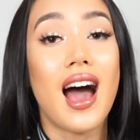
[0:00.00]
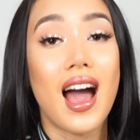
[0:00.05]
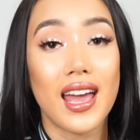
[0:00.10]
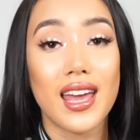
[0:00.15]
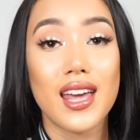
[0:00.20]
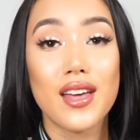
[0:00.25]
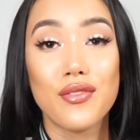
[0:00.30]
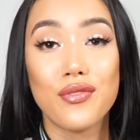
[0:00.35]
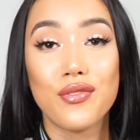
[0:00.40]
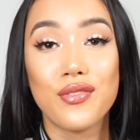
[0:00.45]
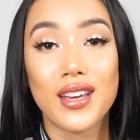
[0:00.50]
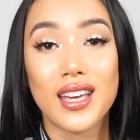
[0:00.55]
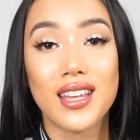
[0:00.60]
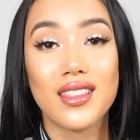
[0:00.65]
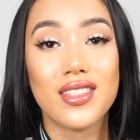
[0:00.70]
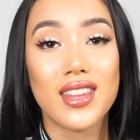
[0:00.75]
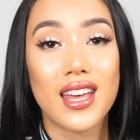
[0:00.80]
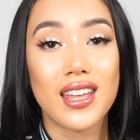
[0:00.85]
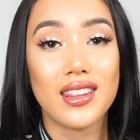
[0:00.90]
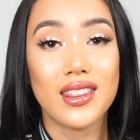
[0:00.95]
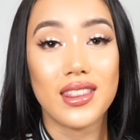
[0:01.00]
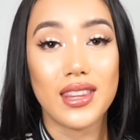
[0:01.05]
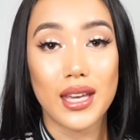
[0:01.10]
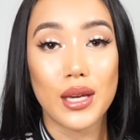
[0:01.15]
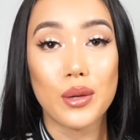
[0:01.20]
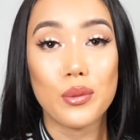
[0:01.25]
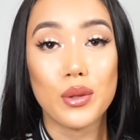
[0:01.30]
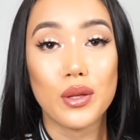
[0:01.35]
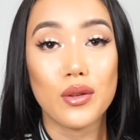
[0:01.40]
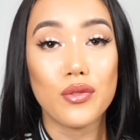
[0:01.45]
I have faith that
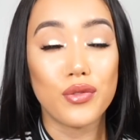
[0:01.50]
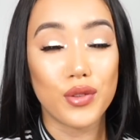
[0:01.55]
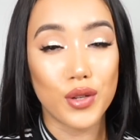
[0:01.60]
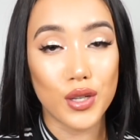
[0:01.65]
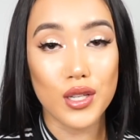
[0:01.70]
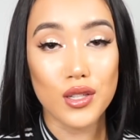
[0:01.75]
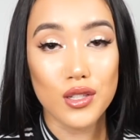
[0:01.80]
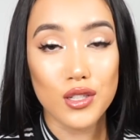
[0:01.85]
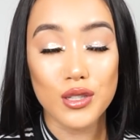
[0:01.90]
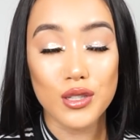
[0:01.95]
they will for you